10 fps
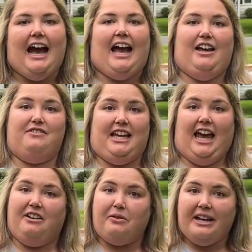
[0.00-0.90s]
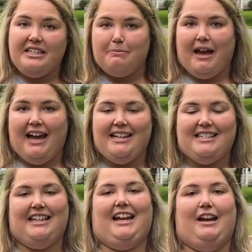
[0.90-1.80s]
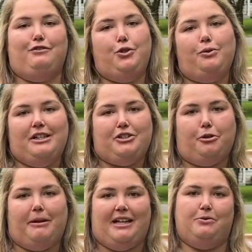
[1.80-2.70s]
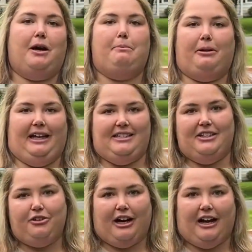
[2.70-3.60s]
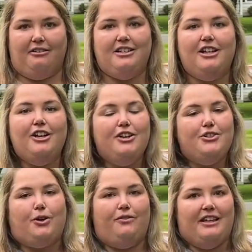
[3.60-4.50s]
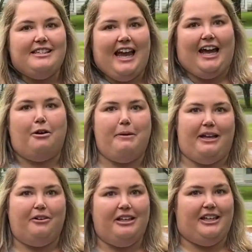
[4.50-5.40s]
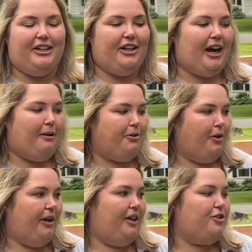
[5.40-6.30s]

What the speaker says: I have 10 raised beds, and then I have 2 additional beds where I plant in the ground. So on this cattle panel here, I'm growing